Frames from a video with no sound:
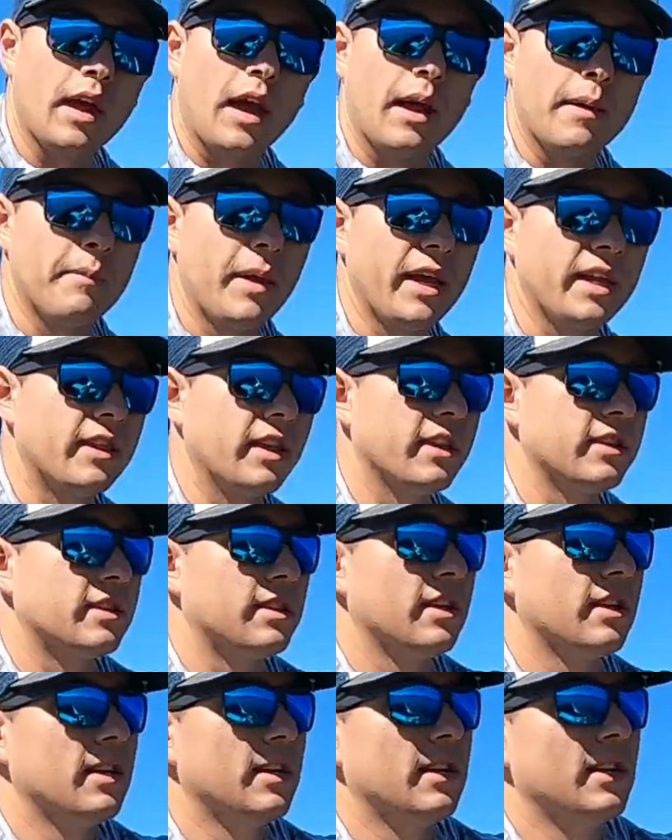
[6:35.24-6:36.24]
I
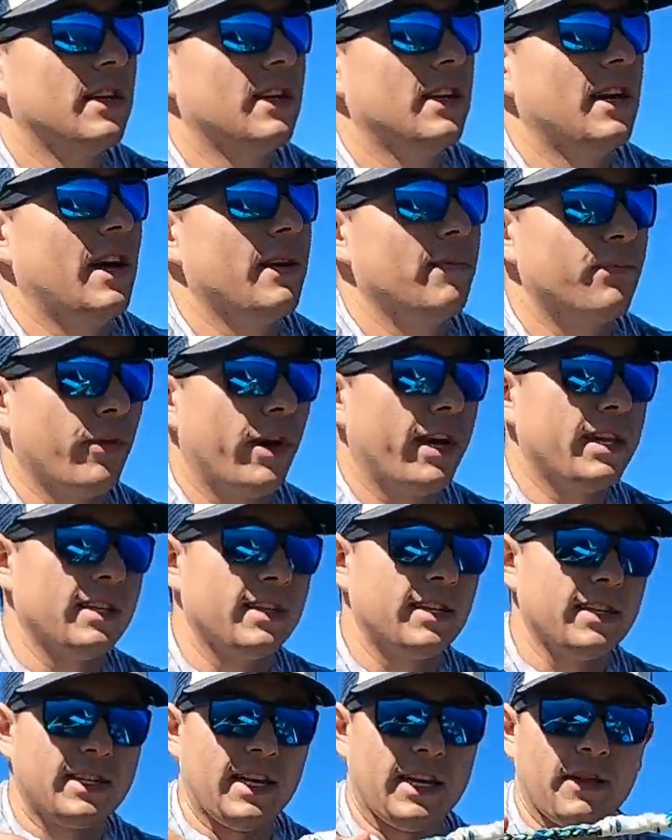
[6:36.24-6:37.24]
braided
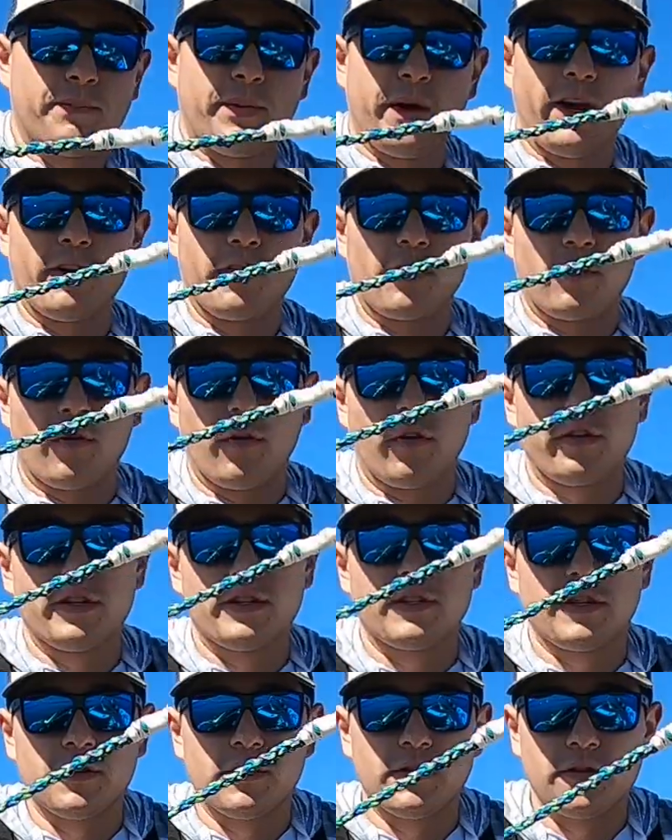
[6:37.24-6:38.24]
this out of paracord.
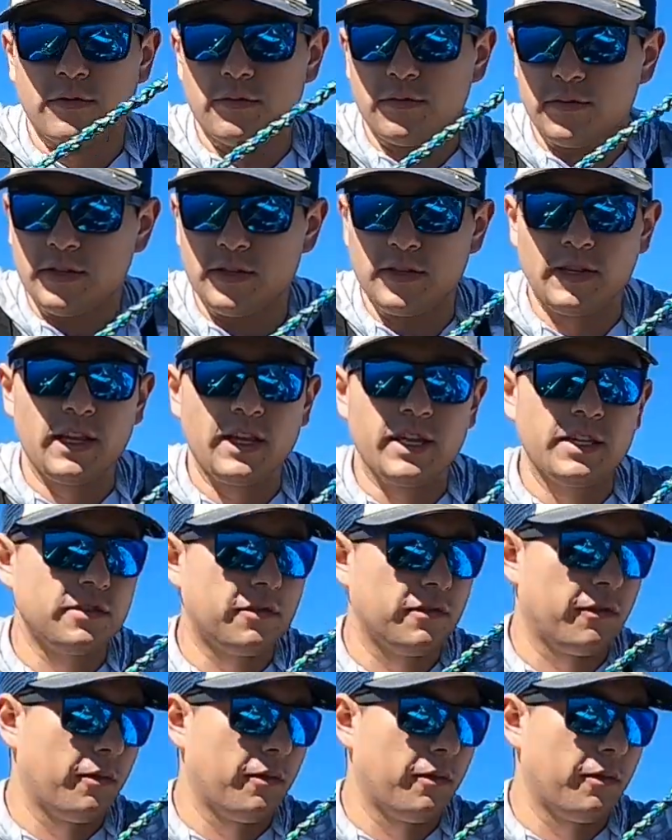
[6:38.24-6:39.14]
It's a new leash